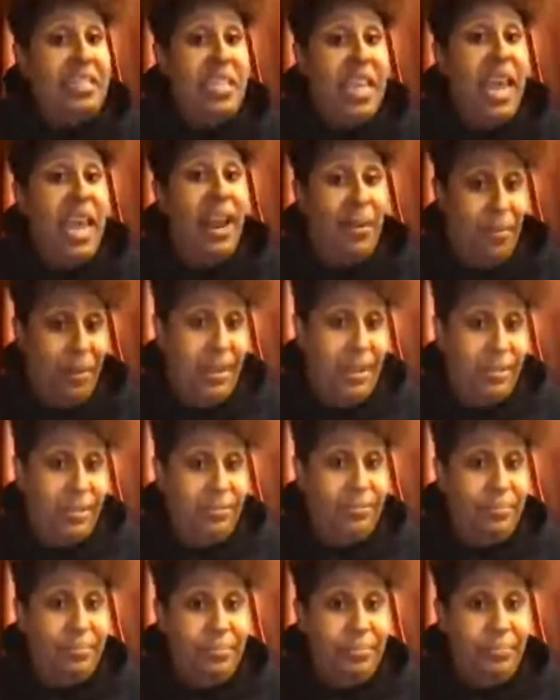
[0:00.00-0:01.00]
just
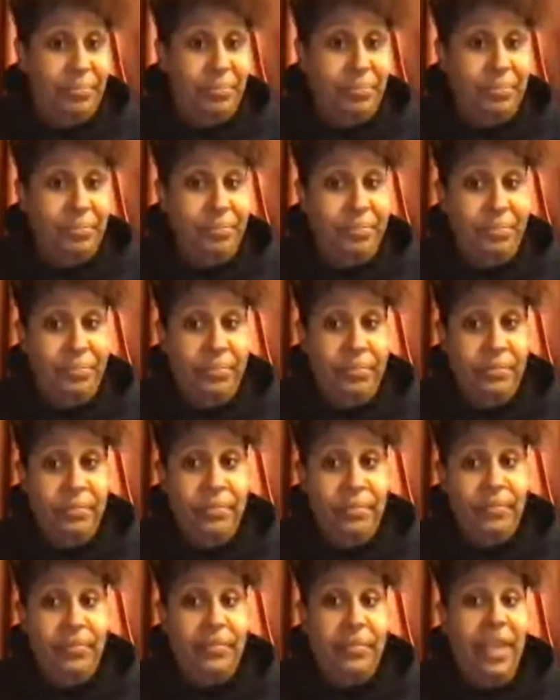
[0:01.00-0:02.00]
carrying.
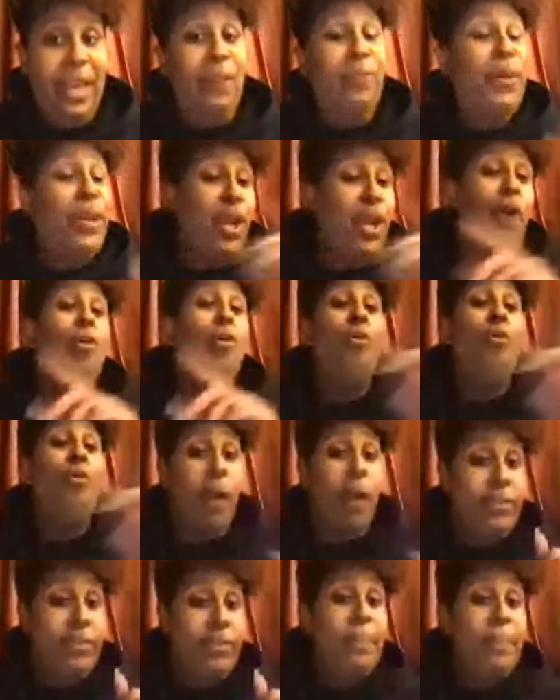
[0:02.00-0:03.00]
And we know who
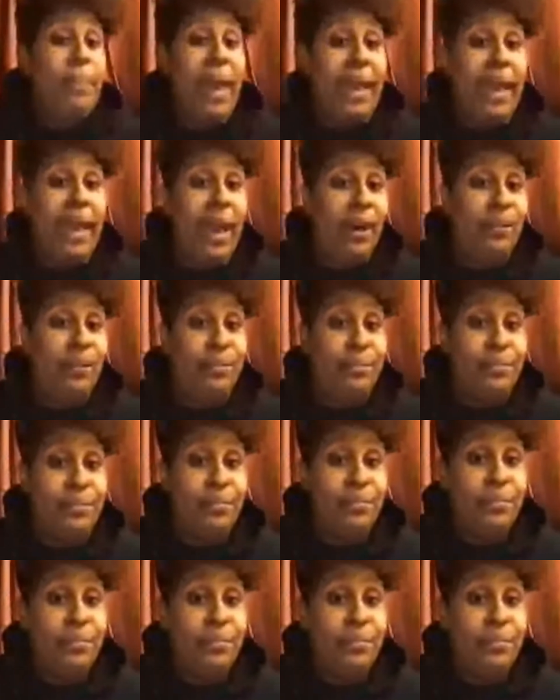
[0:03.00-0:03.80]
brought them back out